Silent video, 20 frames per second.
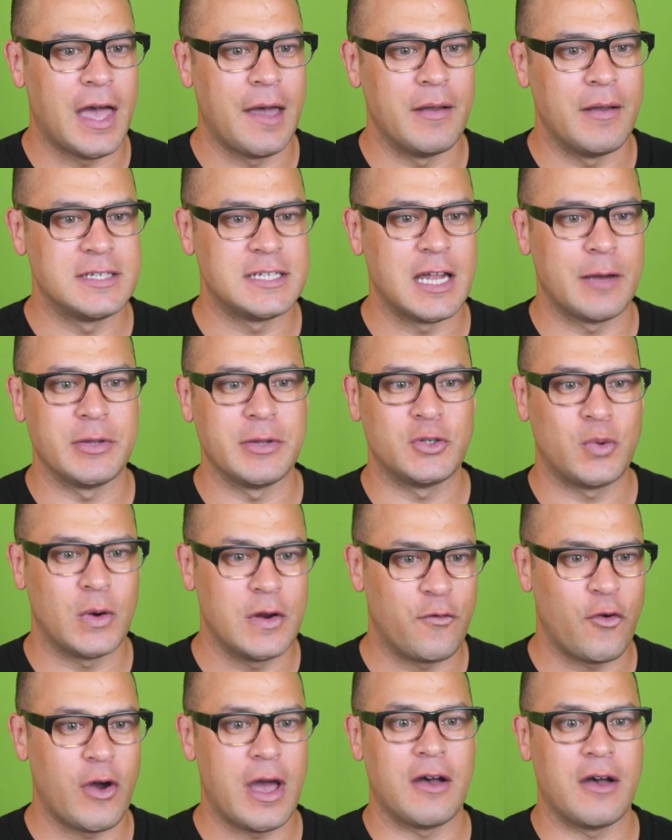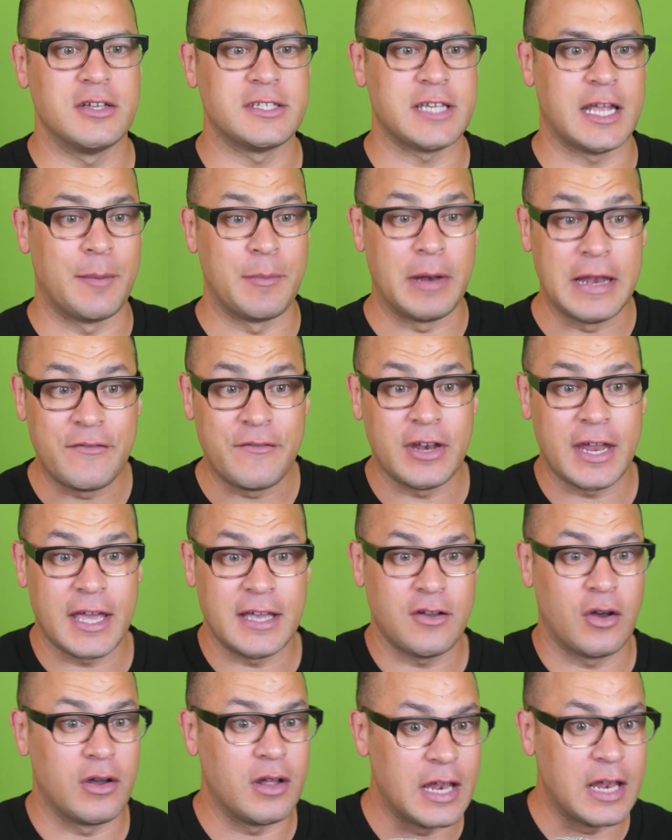It's now been 24 hours and I'm 11
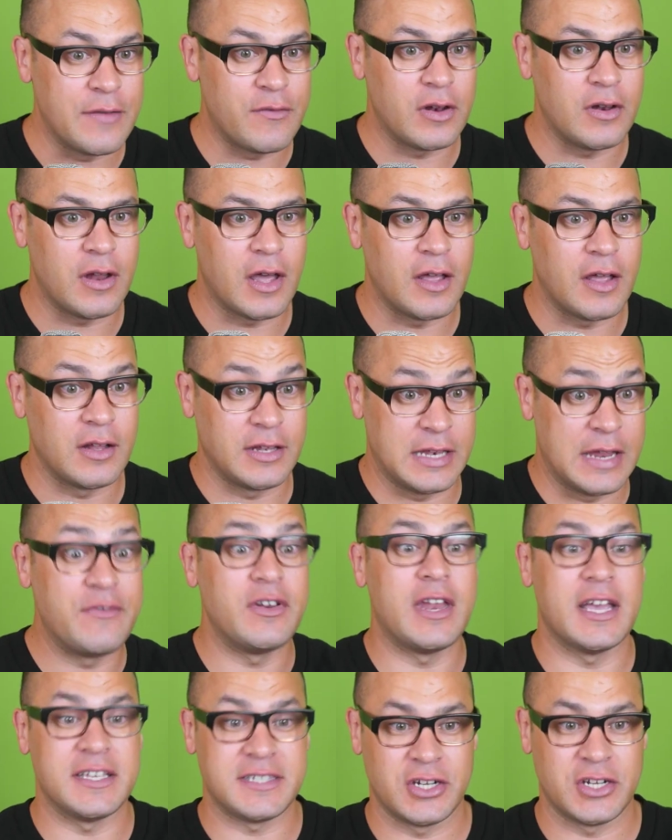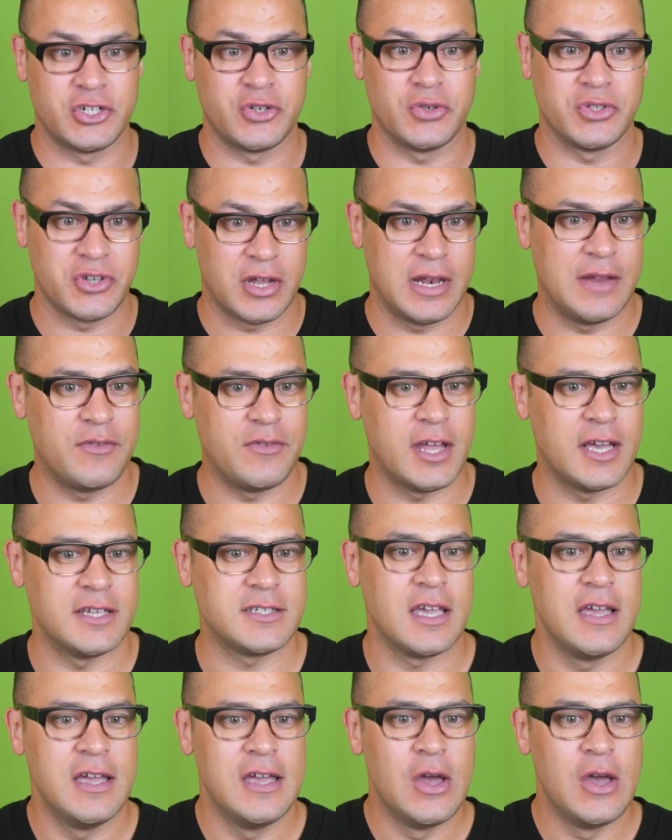days unsure, so 11 days.
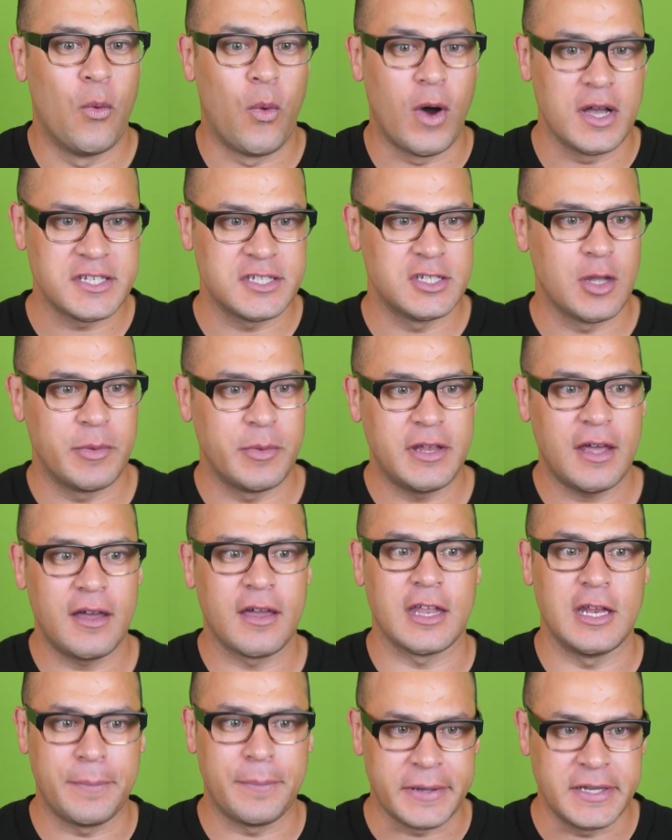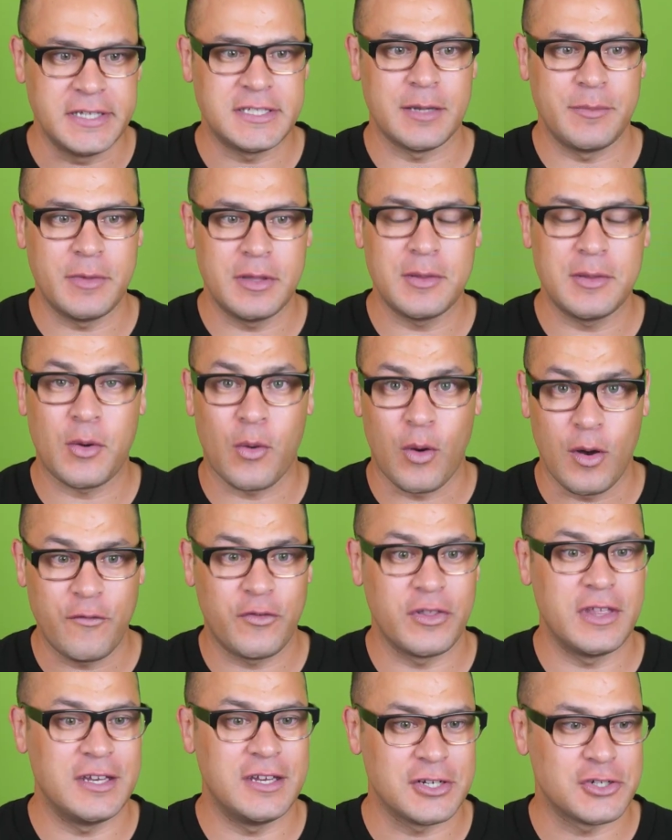Why has this not been done? Can you please email me the quote
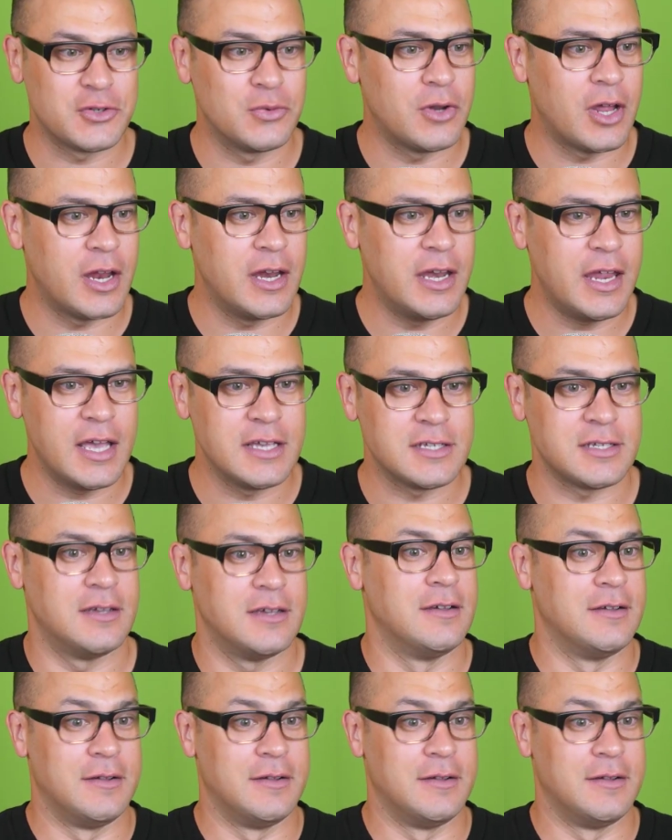for the additional 90 days?